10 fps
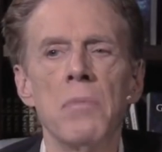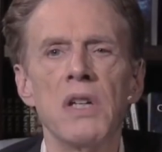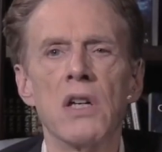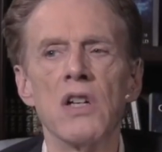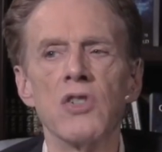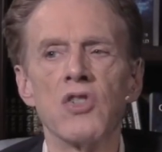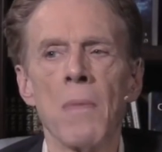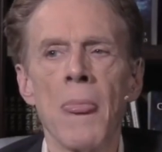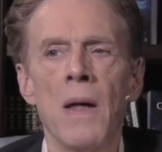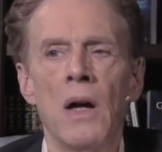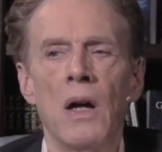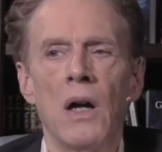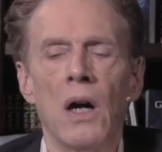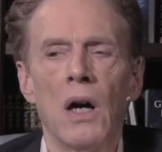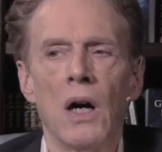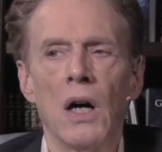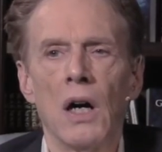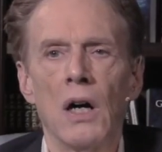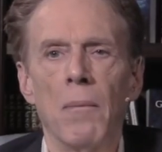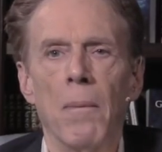because
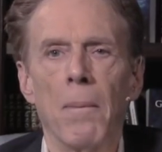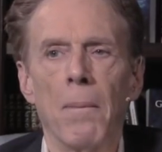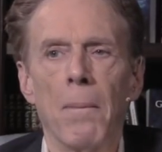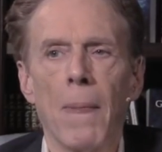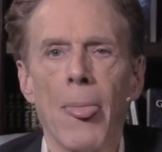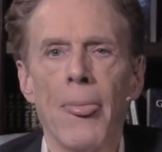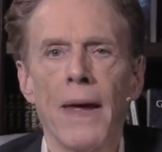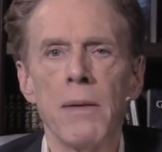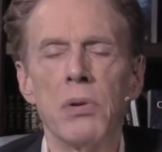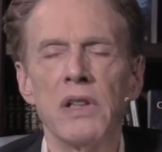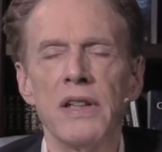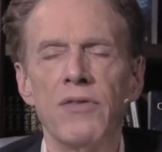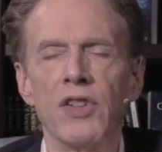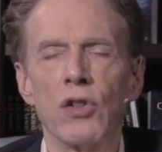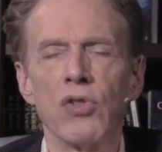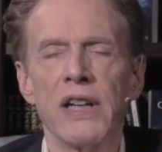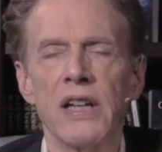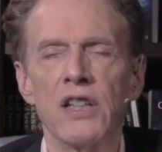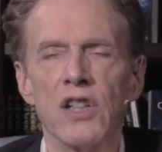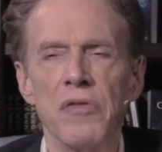they believed it
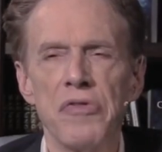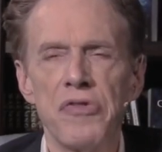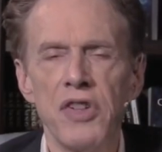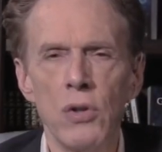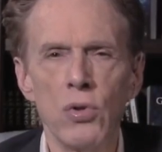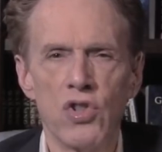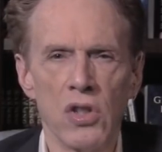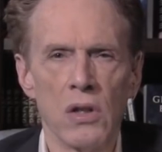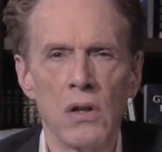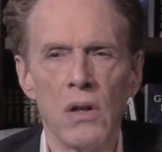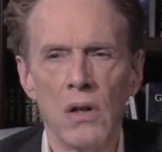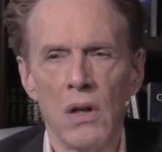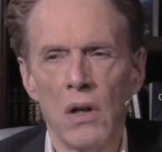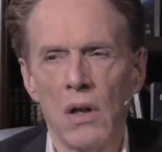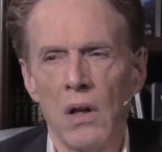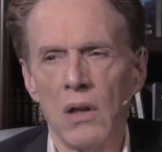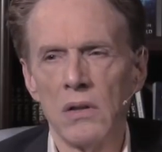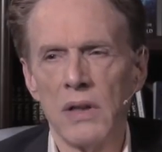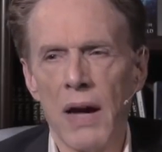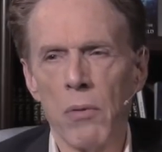created confusion,
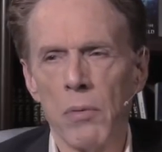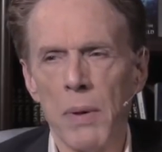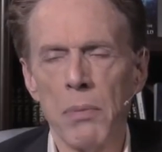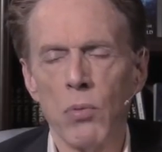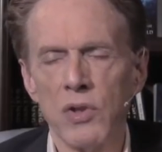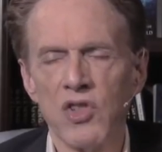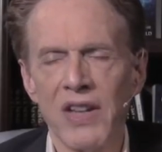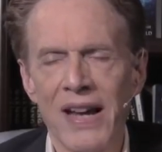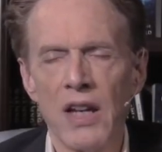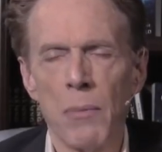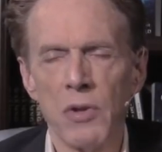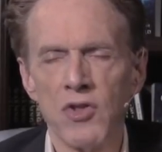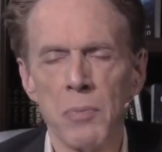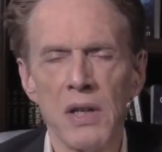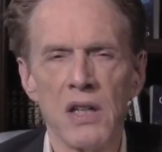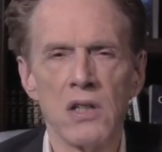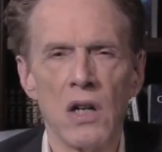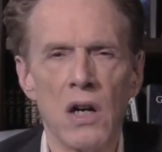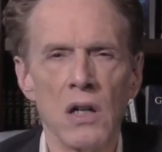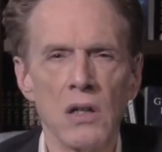that when people would stand up and speak in
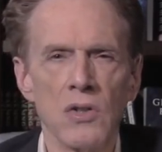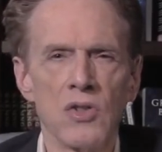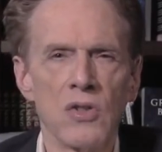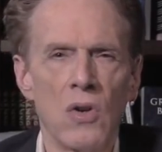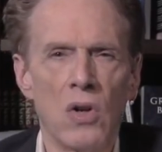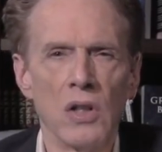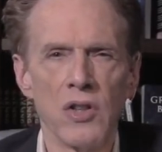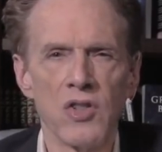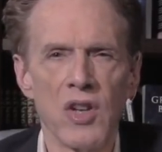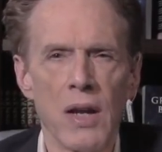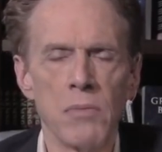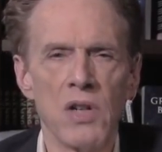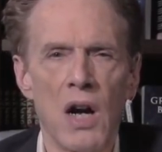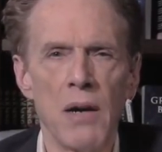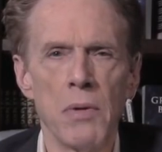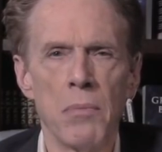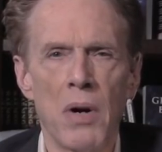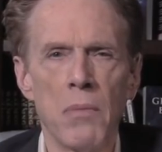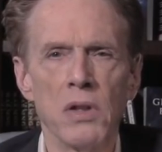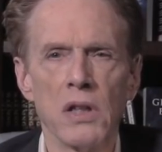tongues all at the same time in
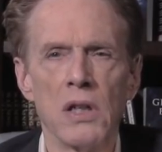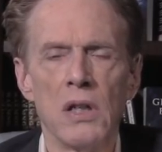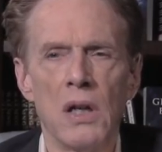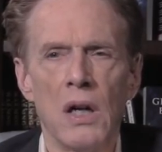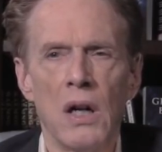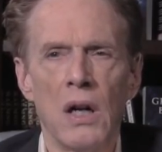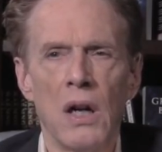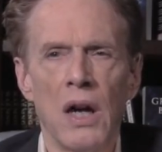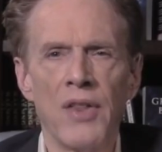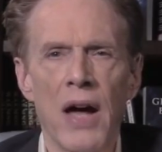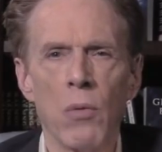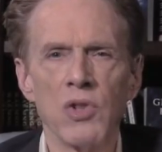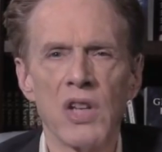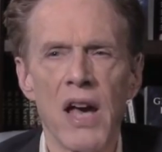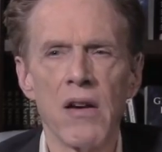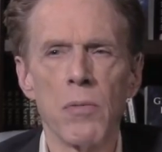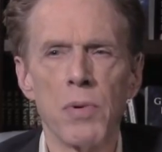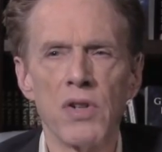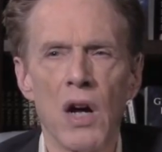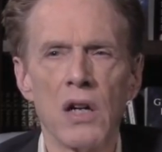public, and that was
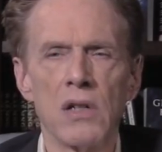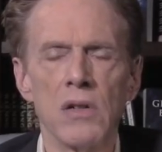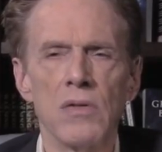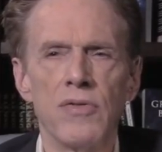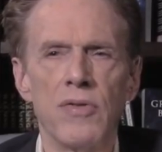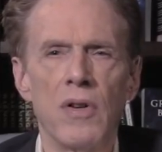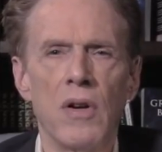counterproductive